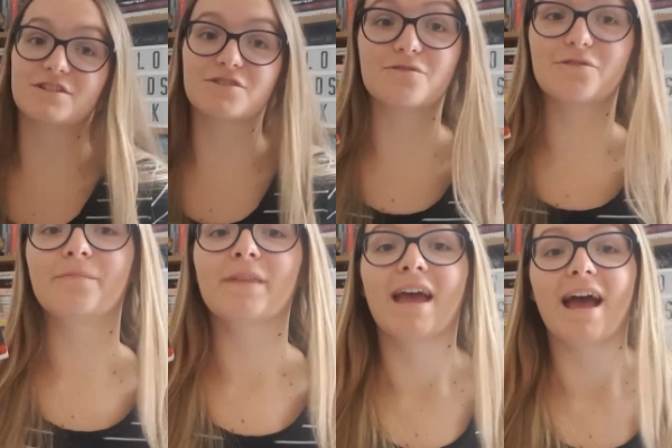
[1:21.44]
sure,
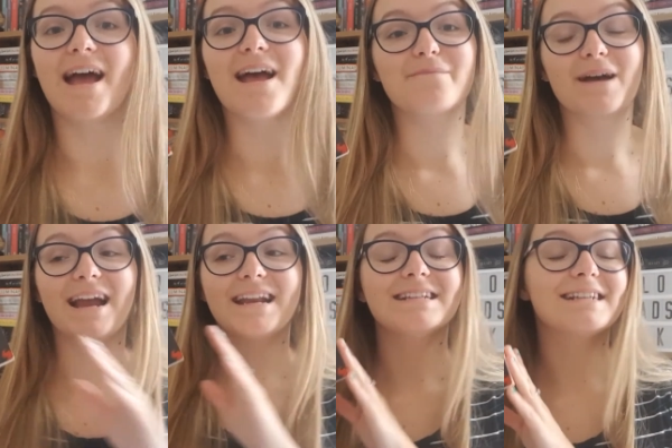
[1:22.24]
um,
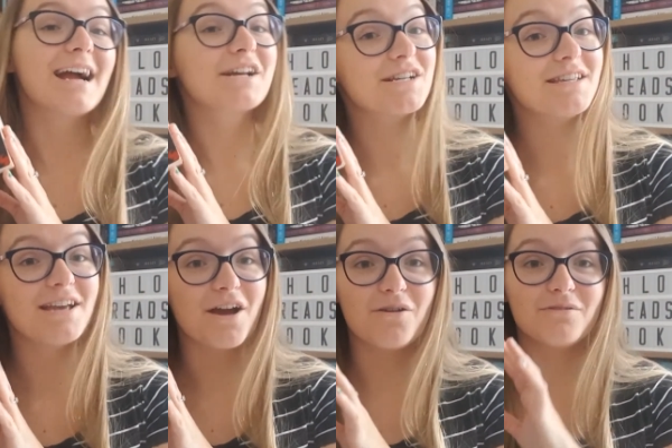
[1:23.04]
and it is actually
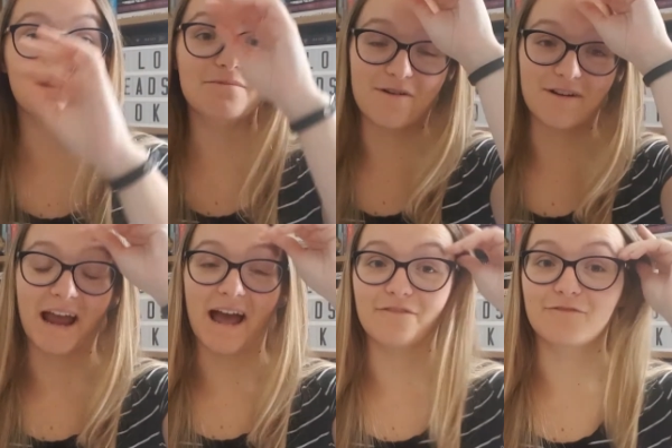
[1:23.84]
the only one I
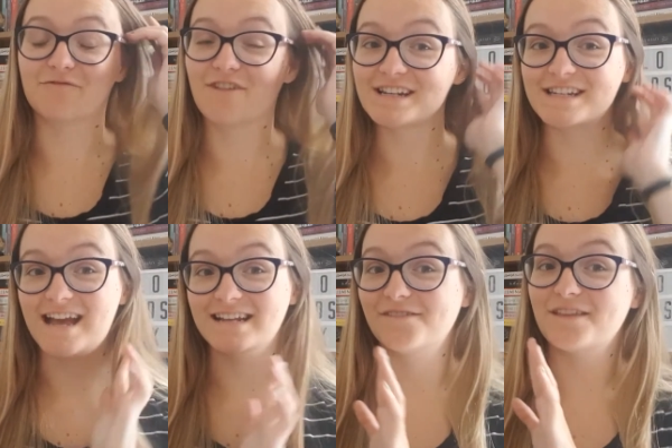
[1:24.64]
haven't read
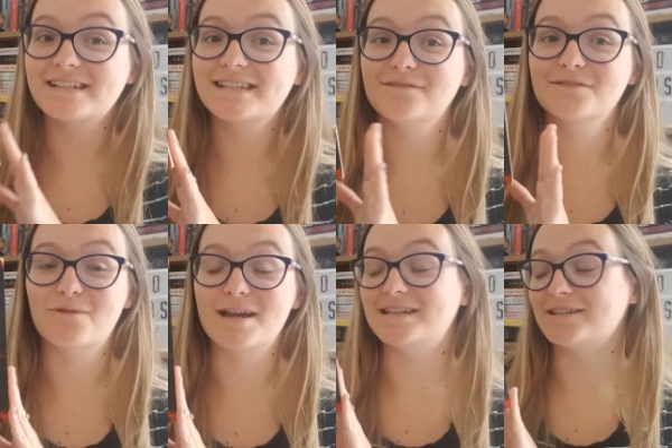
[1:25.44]
yet, so that sounds
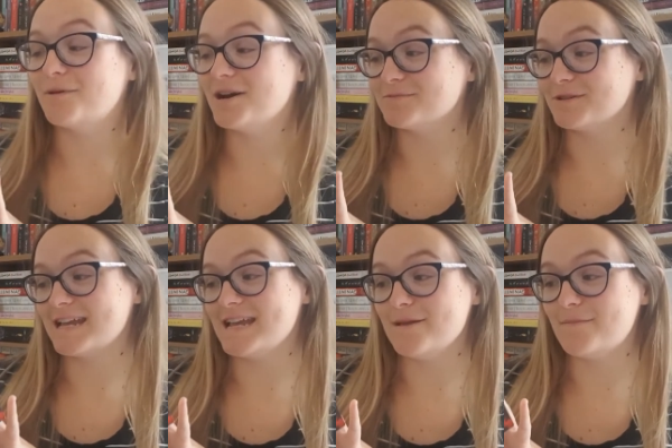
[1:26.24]
weird to why I'd want to
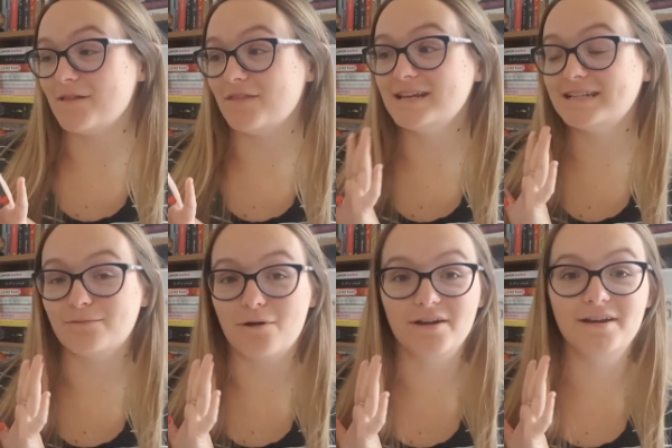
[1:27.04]
keep this
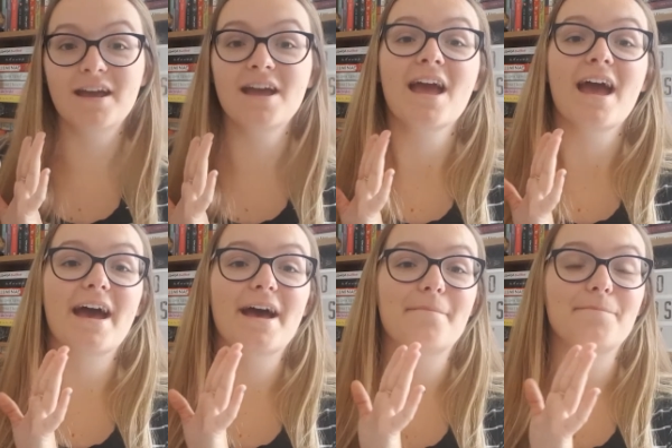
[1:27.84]
one,
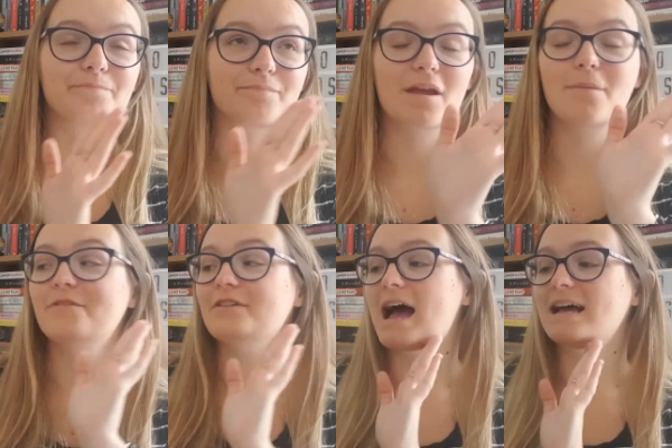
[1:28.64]
um,
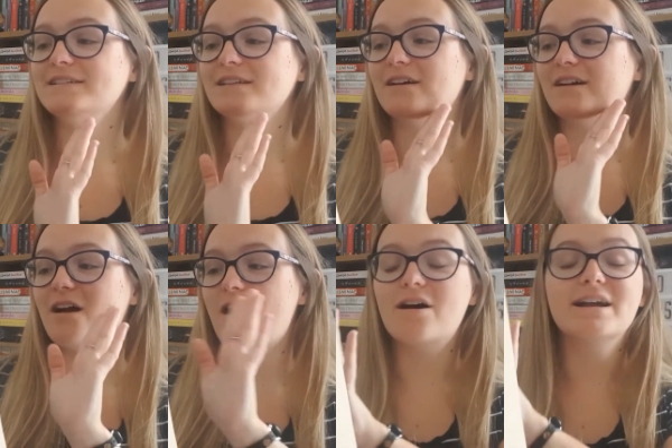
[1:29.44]
but as
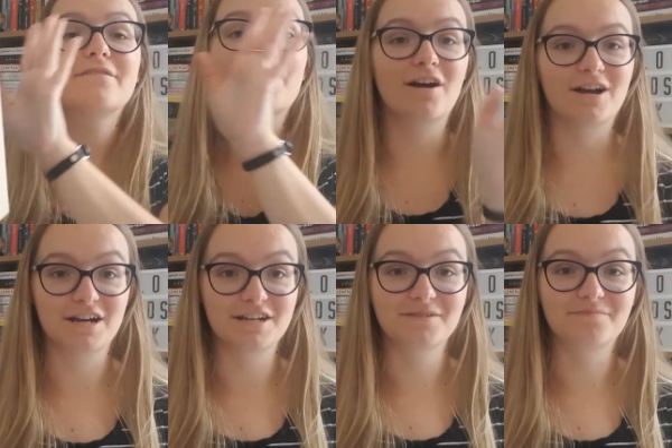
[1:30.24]
I have
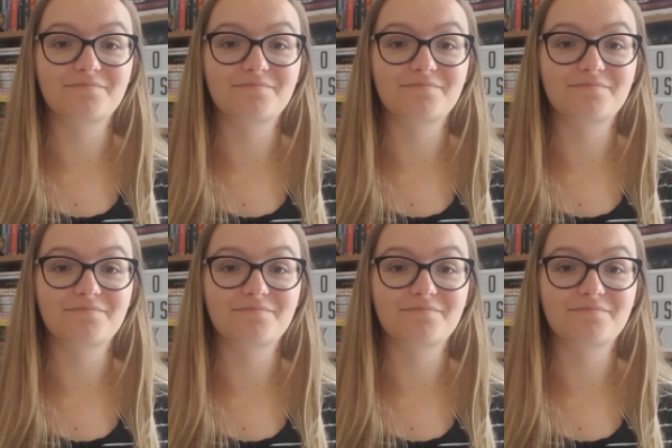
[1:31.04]
heard